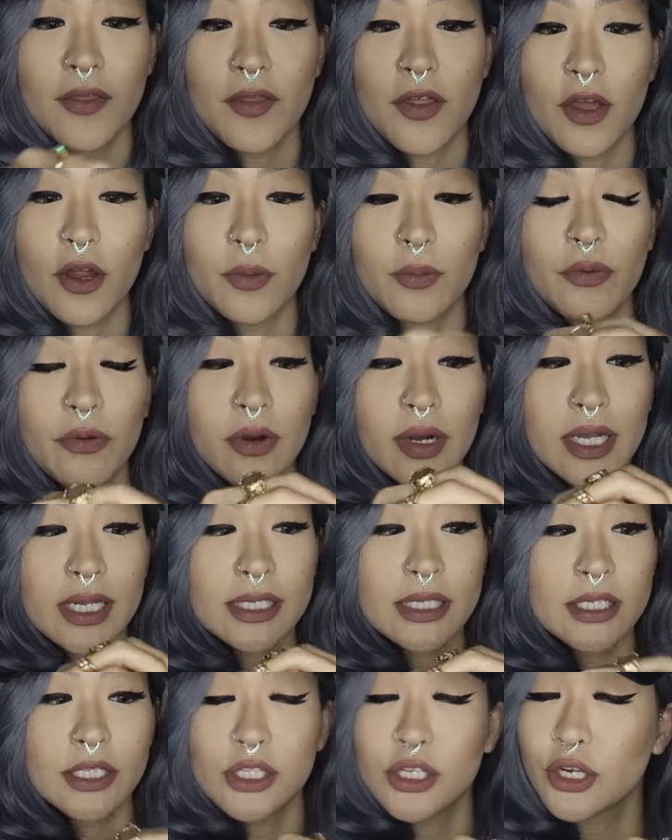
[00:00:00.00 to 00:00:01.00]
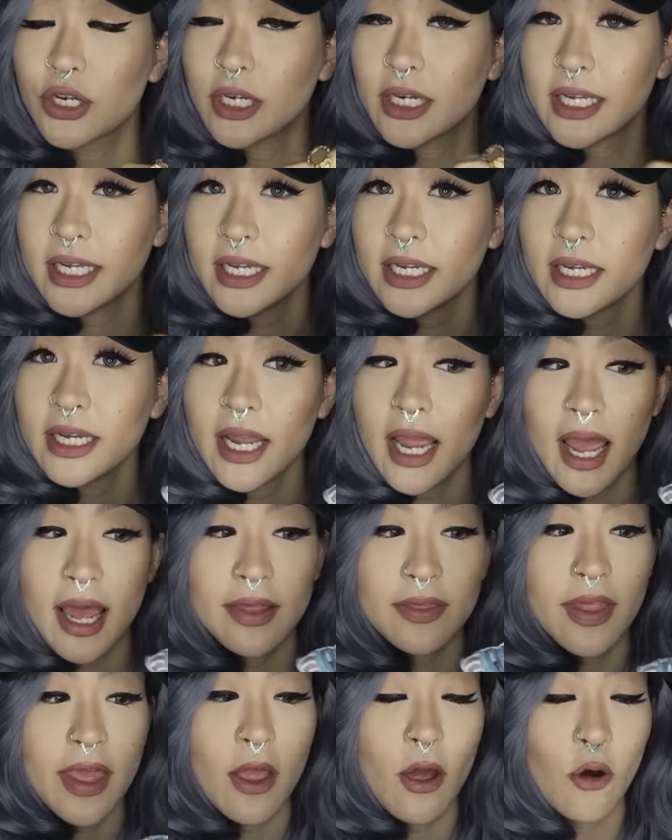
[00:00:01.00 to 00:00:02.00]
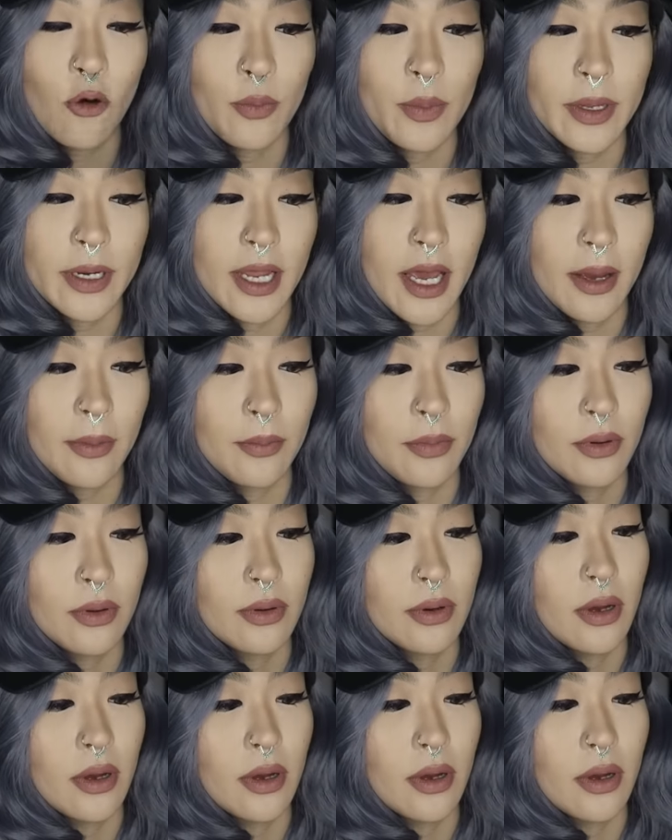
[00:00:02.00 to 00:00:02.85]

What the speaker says: they're pretty sturdy and they open up